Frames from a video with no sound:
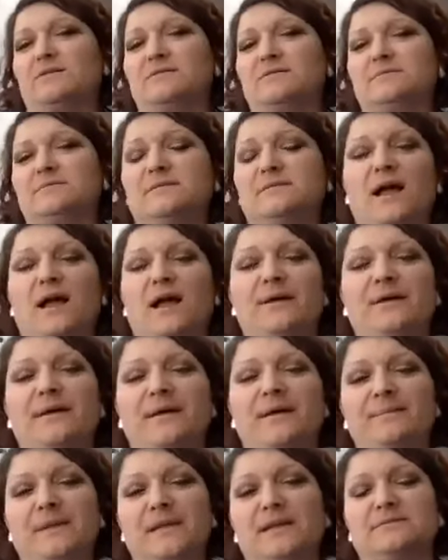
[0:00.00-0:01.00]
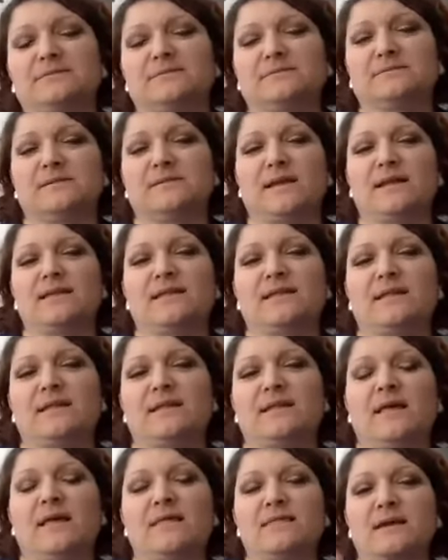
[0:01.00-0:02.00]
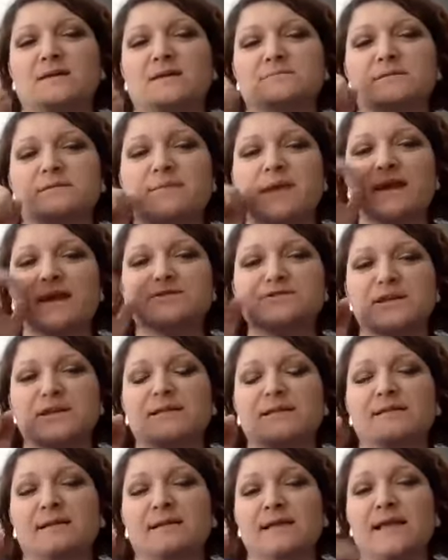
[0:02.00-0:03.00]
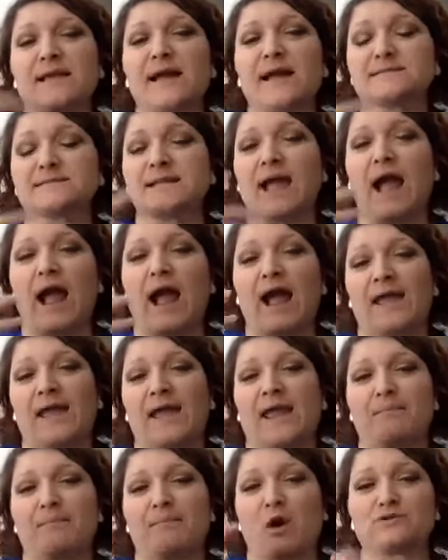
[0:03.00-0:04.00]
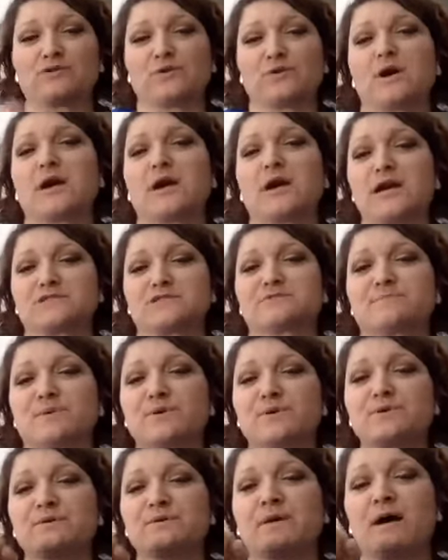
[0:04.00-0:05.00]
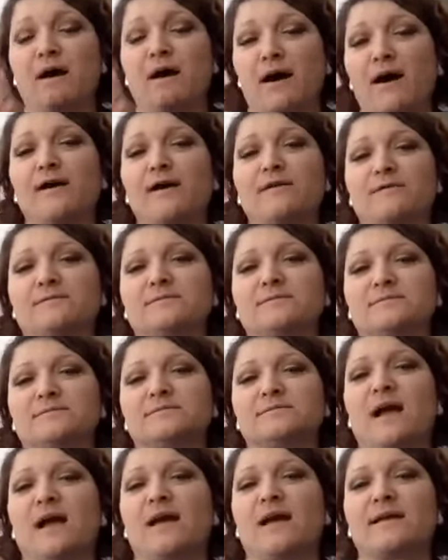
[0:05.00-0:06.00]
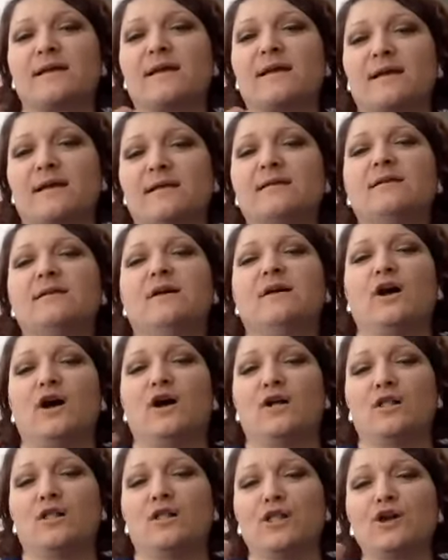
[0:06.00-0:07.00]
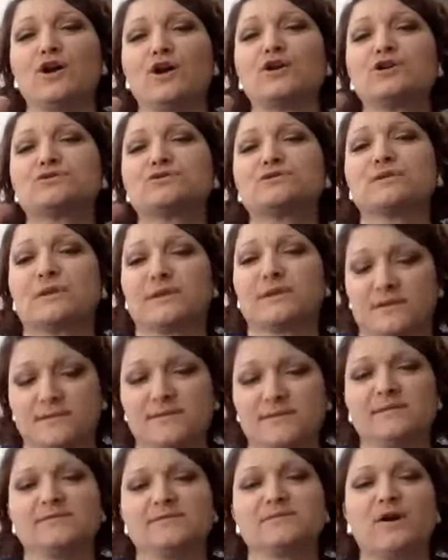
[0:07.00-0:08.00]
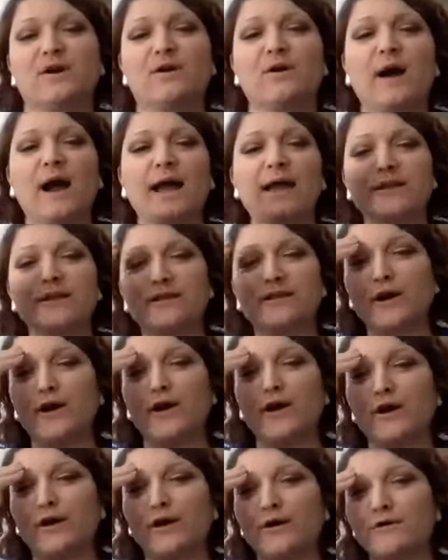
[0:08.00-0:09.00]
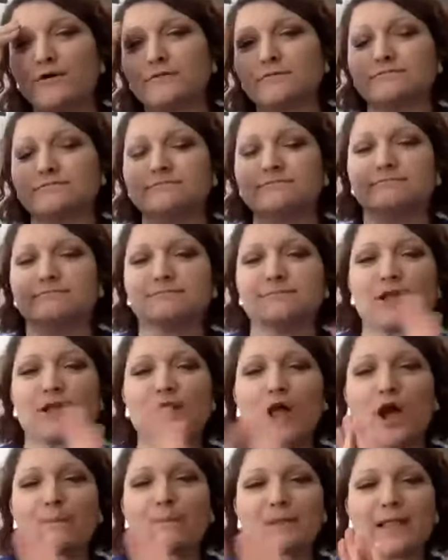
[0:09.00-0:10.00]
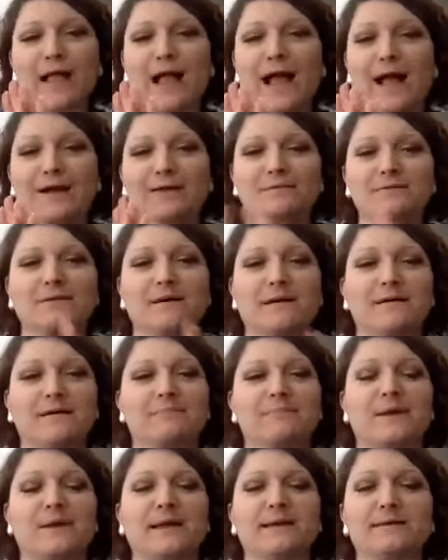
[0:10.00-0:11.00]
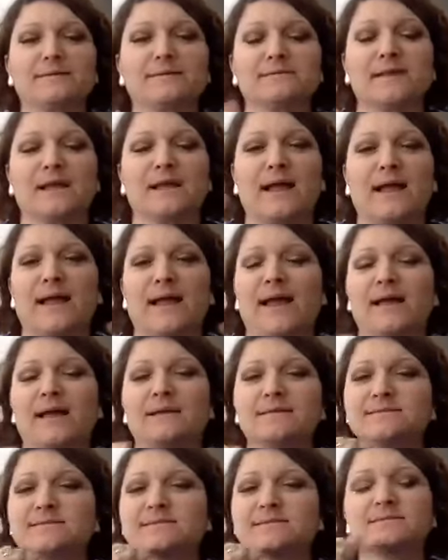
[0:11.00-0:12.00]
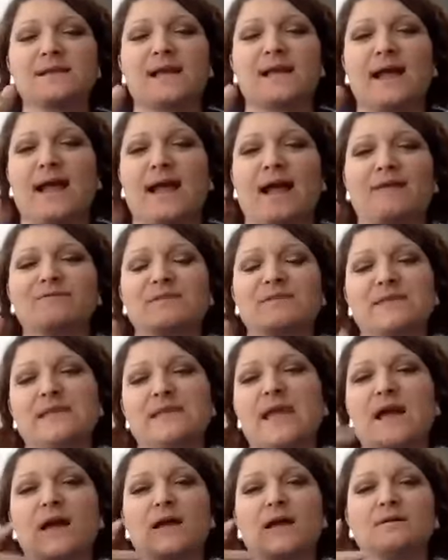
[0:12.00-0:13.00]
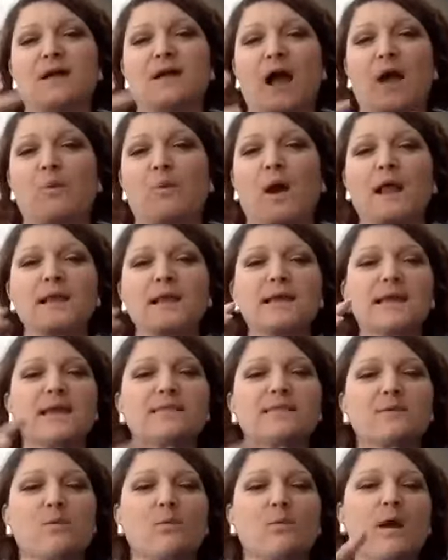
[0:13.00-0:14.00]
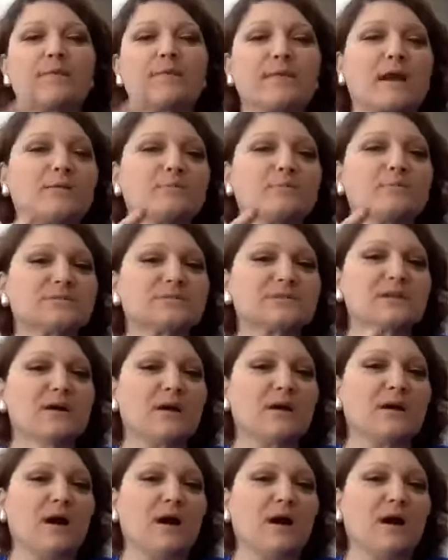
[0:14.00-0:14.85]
I mean, that's amazing. That I am also a customer of Sonic Alert, so I know the alarm clock, but I haven't yet. I want to get the one that was the